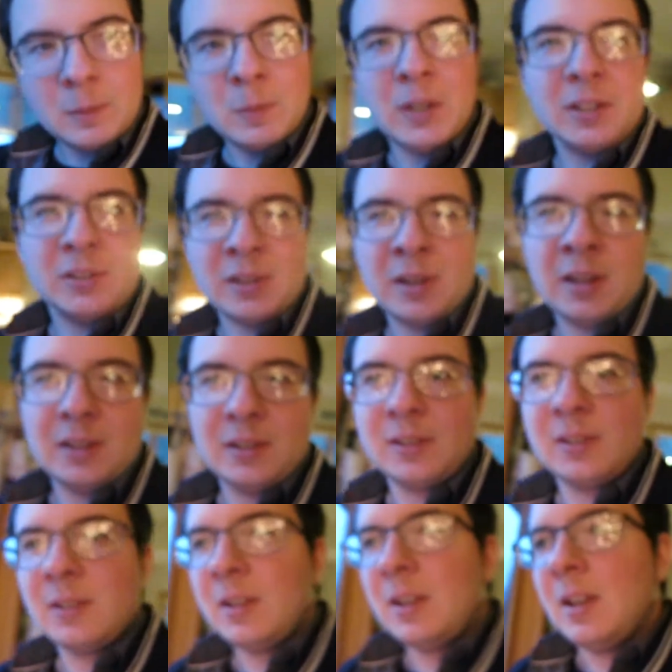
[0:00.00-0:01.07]
Because it
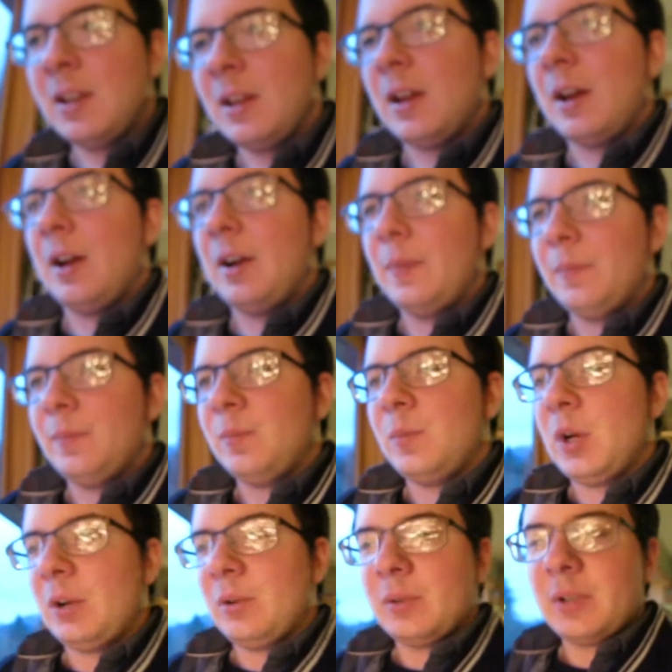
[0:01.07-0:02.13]
is. Um,
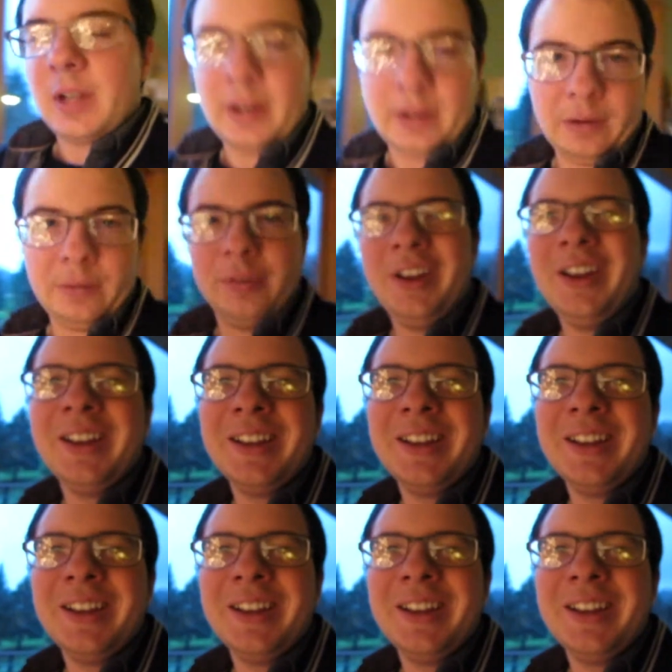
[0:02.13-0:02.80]
well, kind of.